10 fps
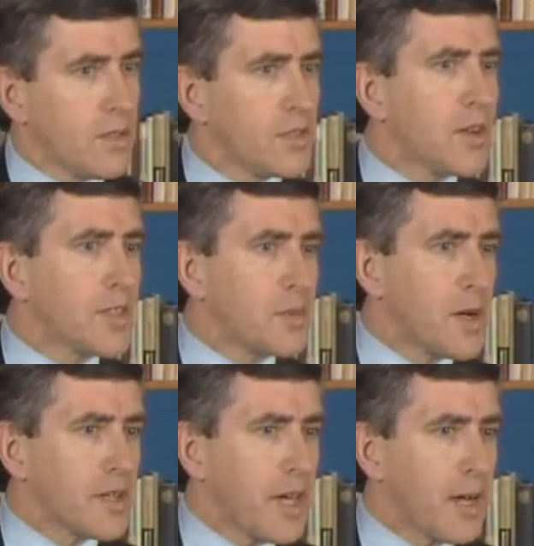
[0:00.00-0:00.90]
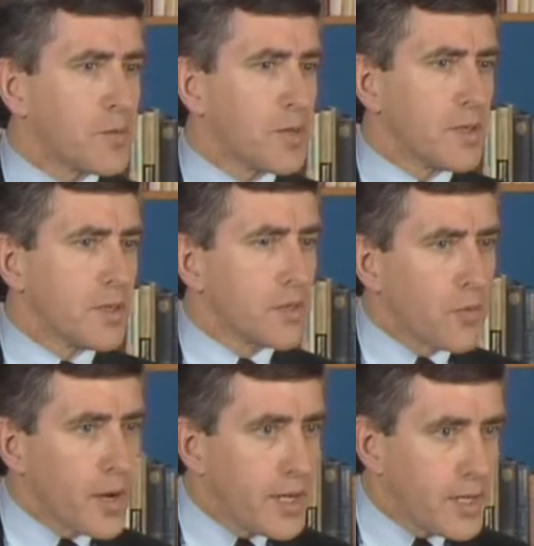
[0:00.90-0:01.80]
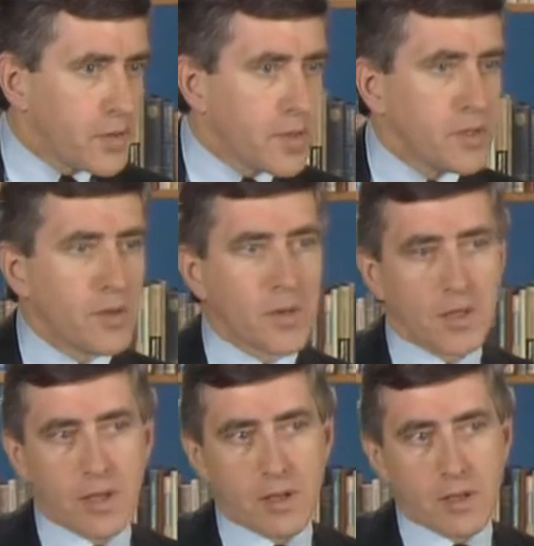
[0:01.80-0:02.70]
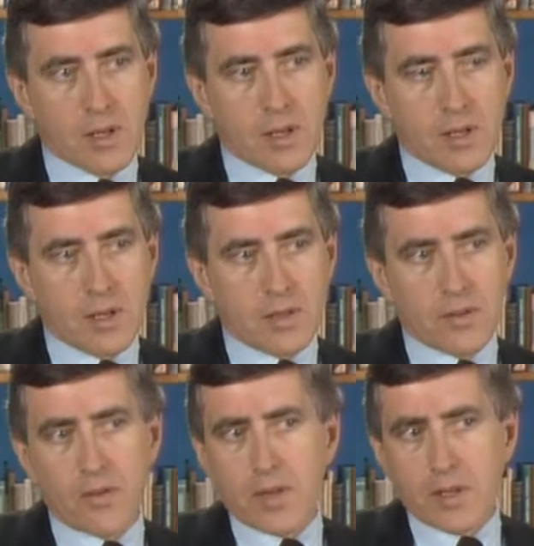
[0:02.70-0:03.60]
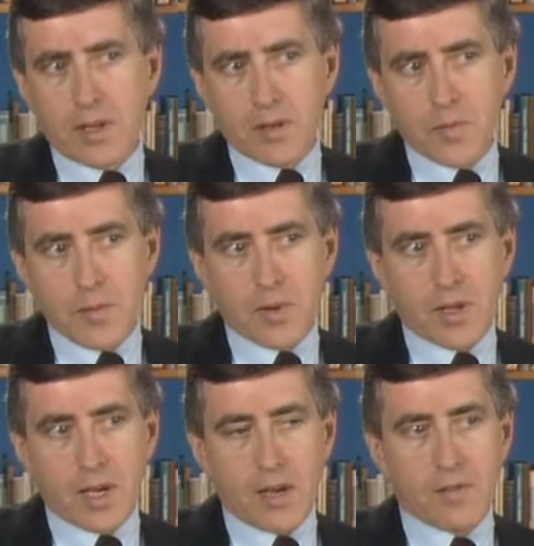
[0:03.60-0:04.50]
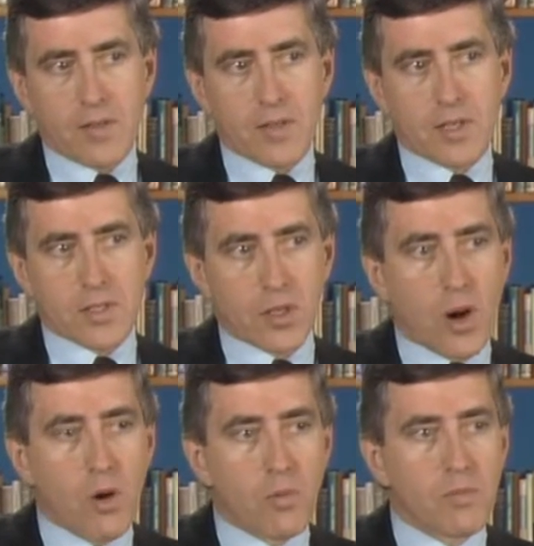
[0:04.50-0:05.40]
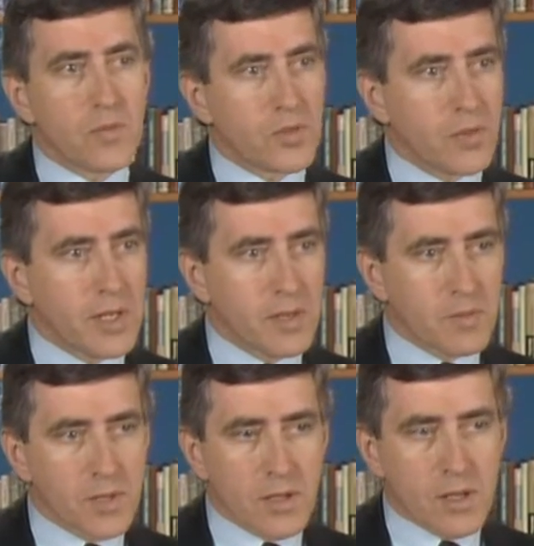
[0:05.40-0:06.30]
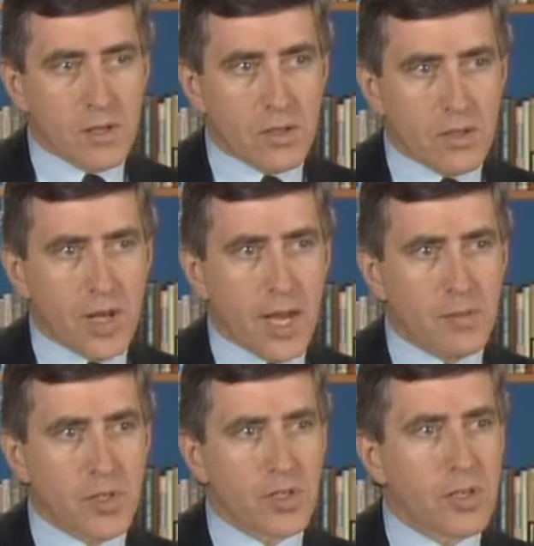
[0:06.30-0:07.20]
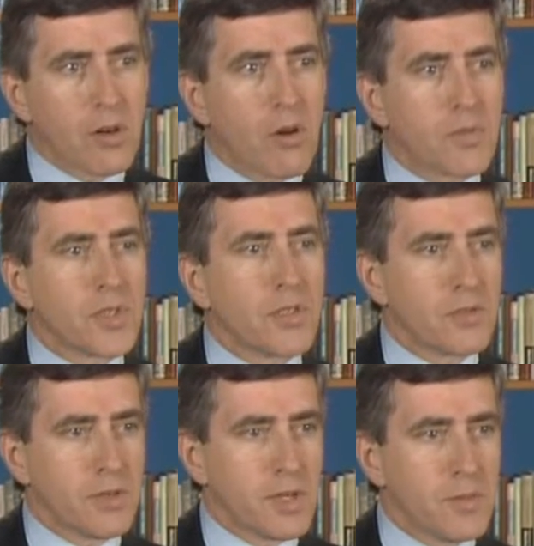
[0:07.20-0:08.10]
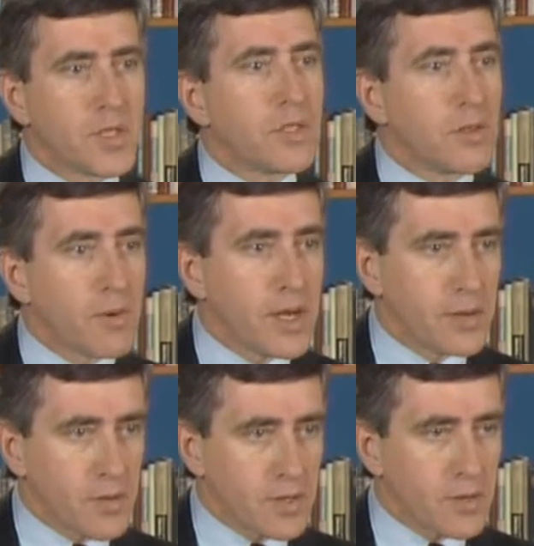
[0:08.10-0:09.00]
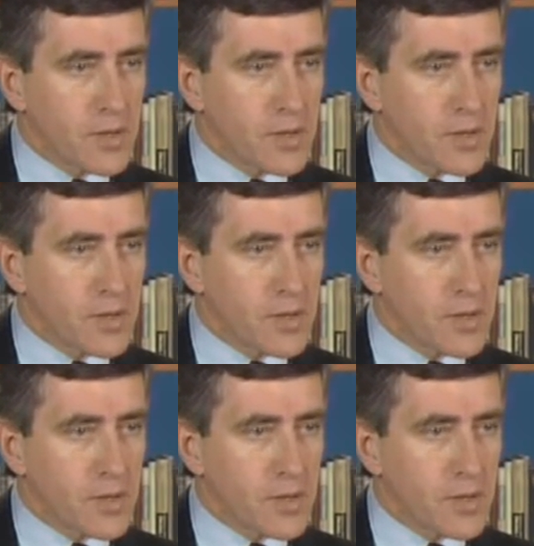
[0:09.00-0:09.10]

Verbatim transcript: You talked about capturing this rage when you were young. Another thing young people have is hope, dreams. Did you capture your hopes, your dreams in your writing when you were